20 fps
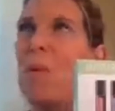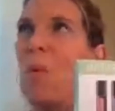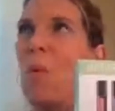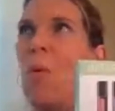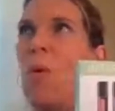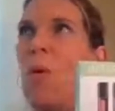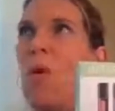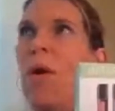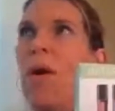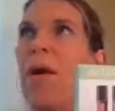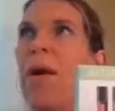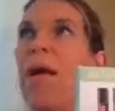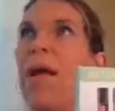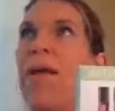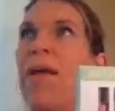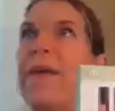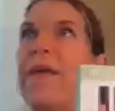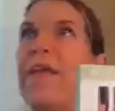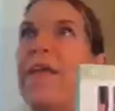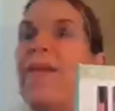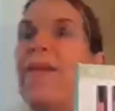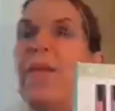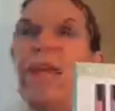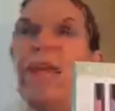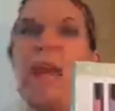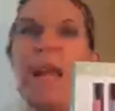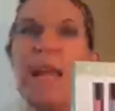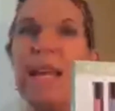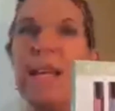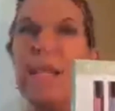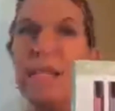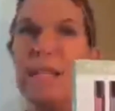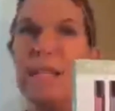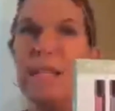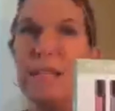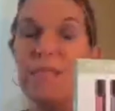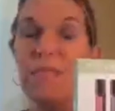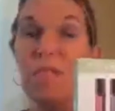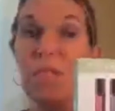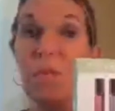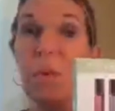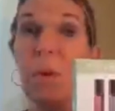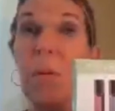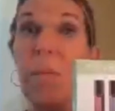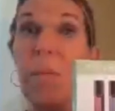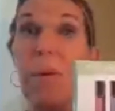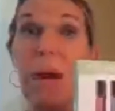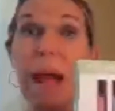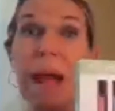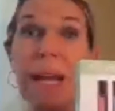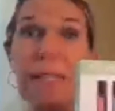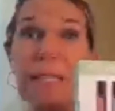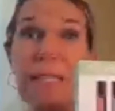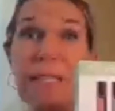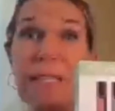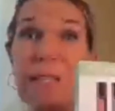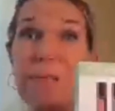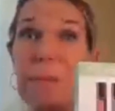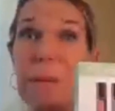or they got to get to a practice,